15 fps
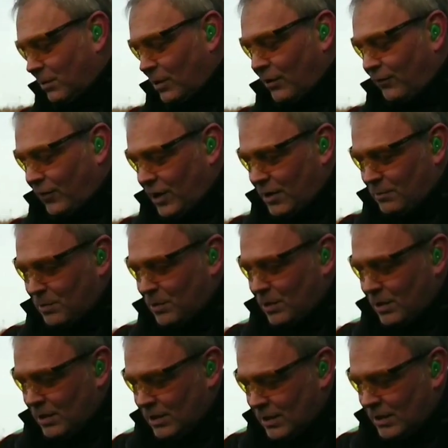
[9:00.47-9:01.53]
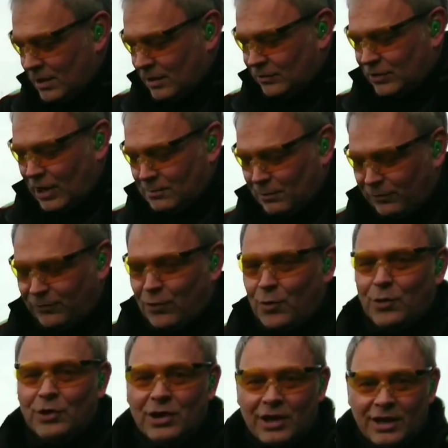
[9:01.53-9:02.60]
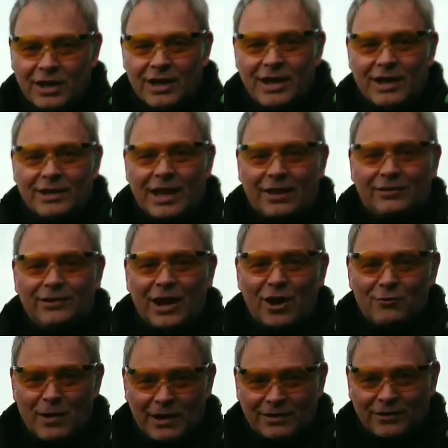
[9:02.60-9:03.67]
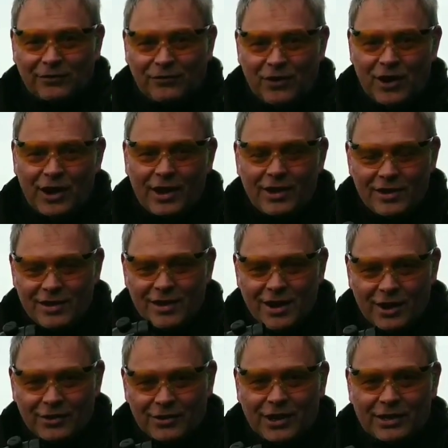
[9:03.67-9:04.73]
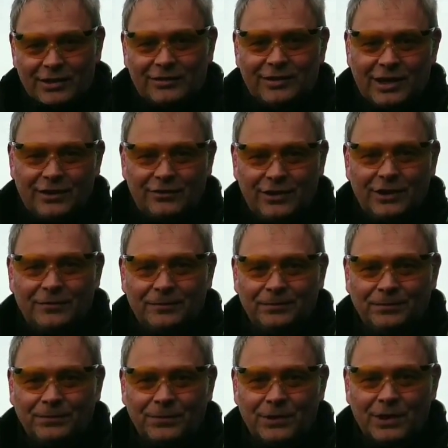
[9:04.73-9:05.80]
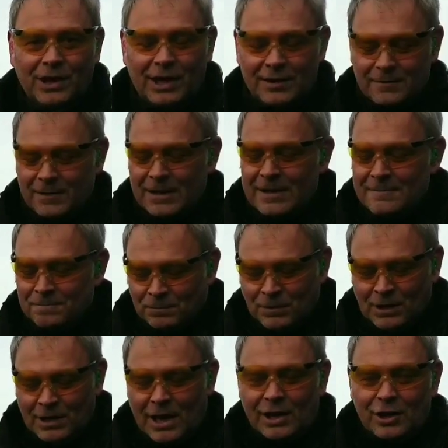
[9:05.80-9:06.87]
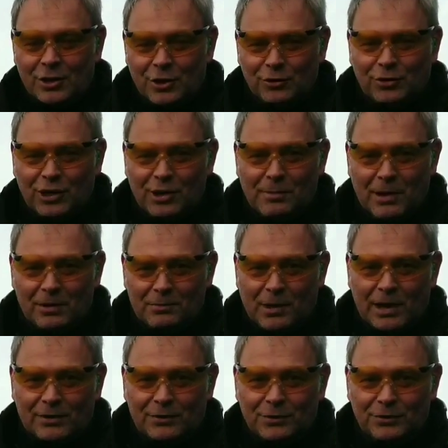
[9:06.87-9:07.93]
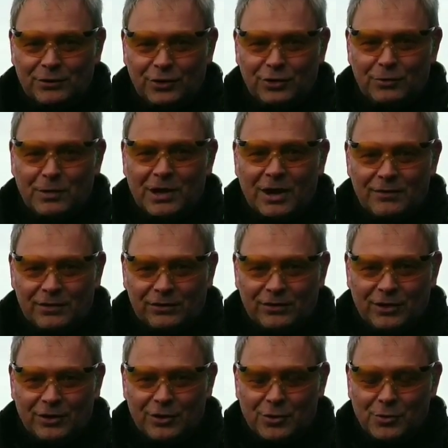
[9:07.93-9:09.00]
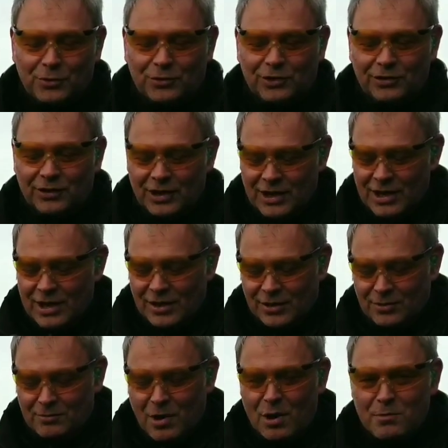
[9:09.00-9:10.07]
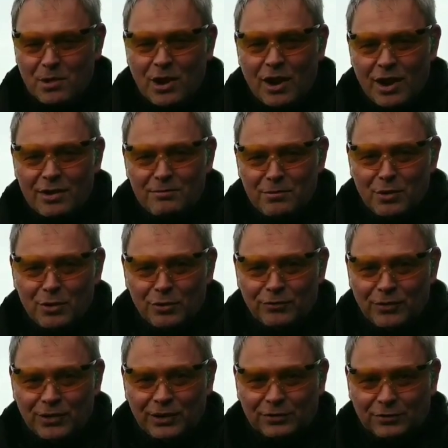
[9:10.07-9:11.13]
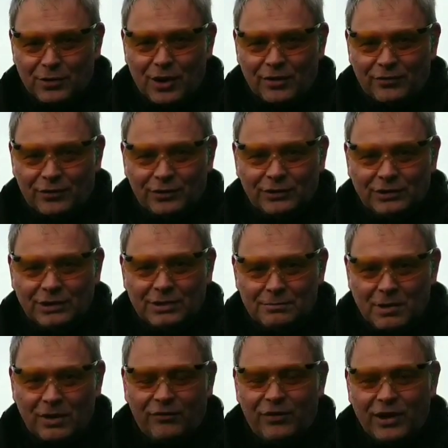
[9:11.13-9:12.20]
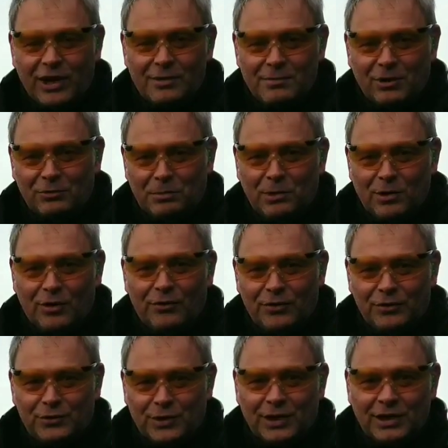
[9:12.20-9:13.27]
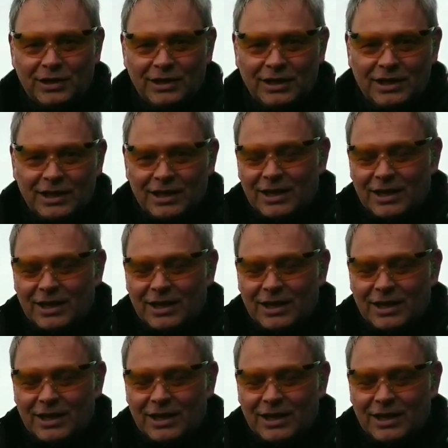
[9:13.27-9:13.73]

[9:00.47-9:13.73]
my rifle up, chamber forward. That's now ready to fire other than the safety. Okay? Again, a crucial thing about practical shooting, we cover this in our courses, the moment I move with this rifle, my finger must be off the trigger.